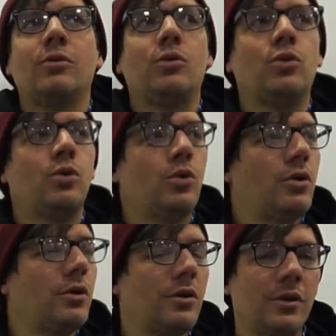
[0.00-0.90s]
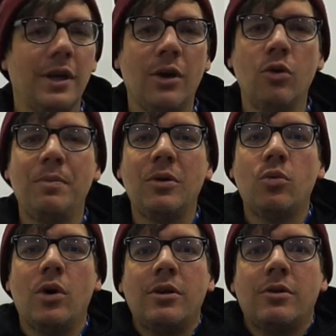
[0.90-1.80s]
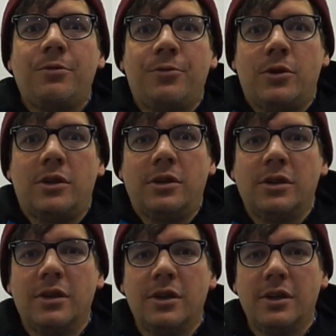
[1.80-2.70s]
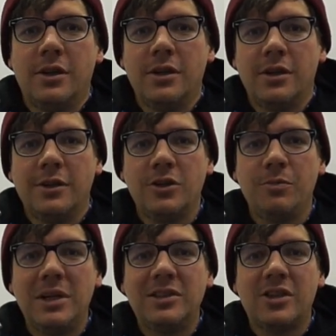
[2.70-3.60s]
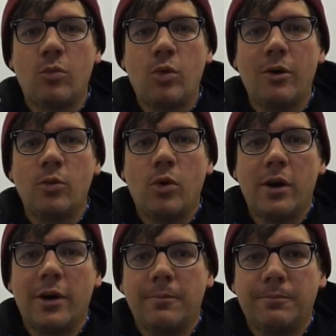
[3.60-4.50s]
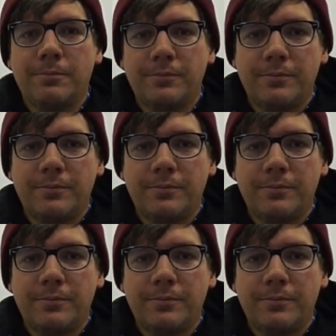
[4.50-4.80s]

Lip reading: Ooh. It would be wonderful to be somewhere warm.